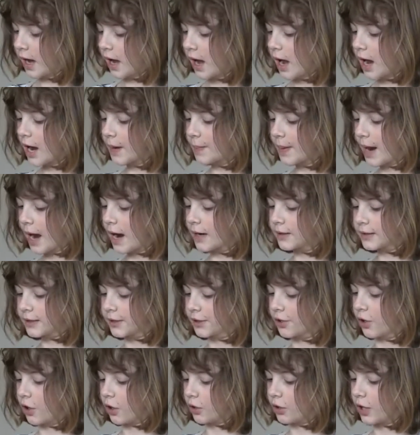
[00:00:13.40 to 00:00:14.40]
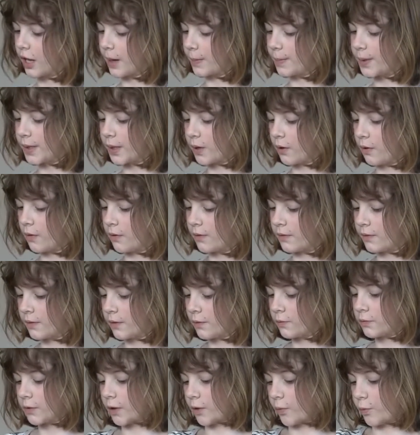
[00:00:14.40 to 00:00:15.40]
I packed it all up
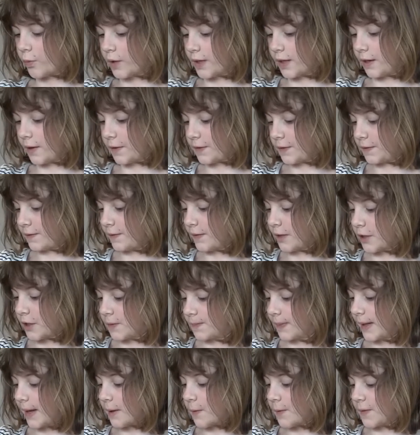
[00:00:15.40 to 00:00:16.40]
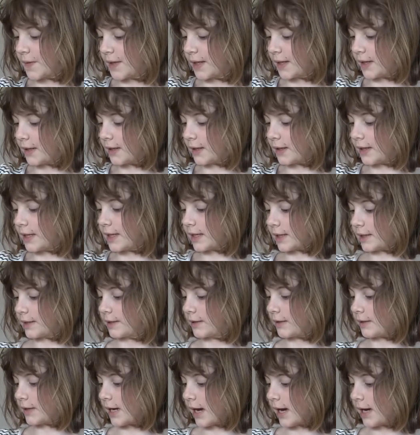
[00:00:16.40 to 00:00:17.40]
when I was finished playing with it
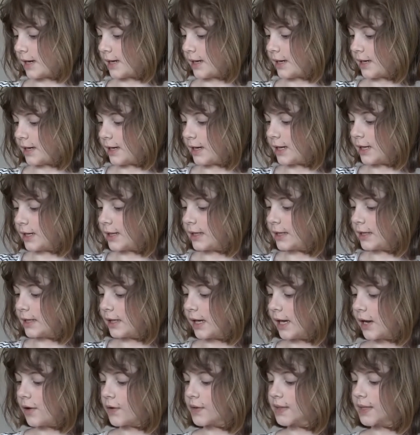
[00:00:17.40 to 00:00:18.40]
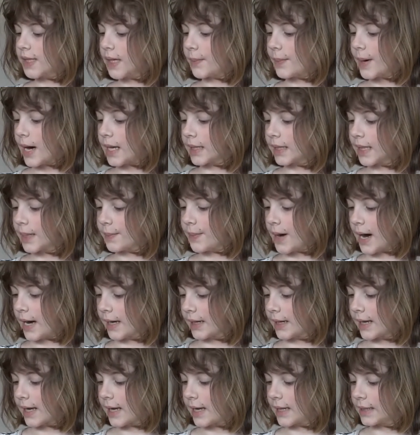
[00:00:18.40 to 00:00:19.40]
yesterday. Here's the Polly
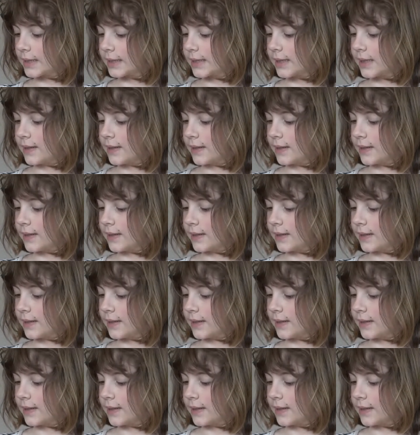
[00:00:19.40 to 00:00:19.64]
Pocket.